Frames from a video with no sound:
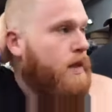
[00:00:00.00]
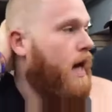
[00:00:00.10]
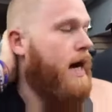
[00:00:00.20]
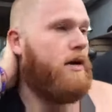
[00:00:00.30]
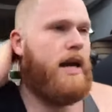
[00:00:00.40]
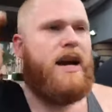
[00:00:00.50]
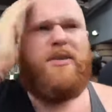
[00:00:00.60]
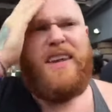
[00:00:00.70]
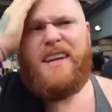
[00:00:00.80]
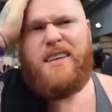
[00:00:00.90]
I don't, I
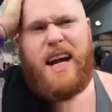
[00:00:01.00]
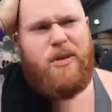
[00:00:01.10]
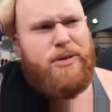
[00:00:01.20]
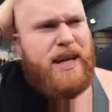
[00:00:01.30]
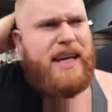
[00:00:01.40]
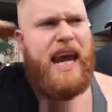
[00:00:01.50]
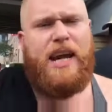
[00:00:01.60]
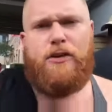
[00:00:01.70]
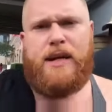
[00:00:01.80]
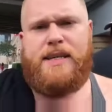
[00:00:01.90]
don't think, I don't think
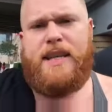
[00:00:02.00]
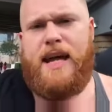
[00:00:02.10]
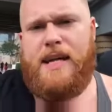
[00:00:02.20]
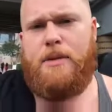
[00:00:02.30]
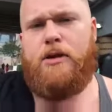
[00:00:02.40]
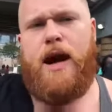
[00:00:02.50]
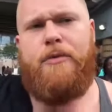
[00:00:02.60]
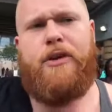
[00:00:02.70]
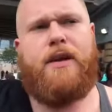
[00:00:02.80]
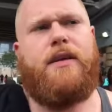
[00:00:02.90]
catering to that
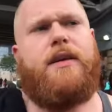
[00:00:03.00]
demographic